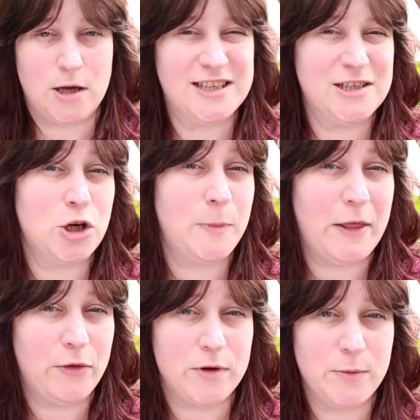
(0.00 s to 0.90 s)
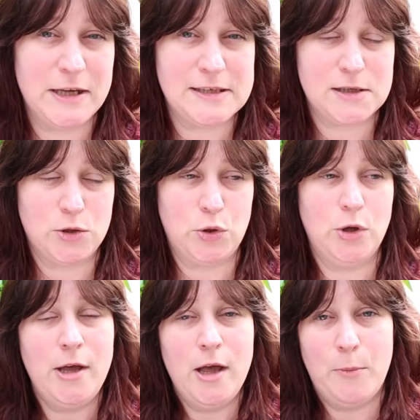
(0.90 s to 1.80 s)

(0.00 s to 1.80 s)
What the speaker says: I cast on about 3 weeks ago,